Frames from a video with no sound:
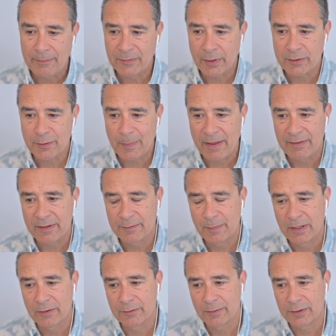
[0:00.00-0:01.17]
touched by this
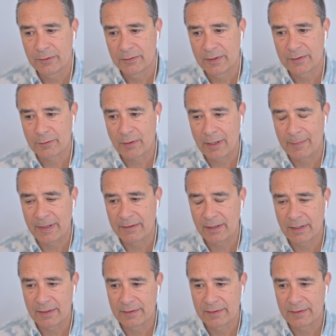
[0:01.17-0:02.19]
because what you describe, I think,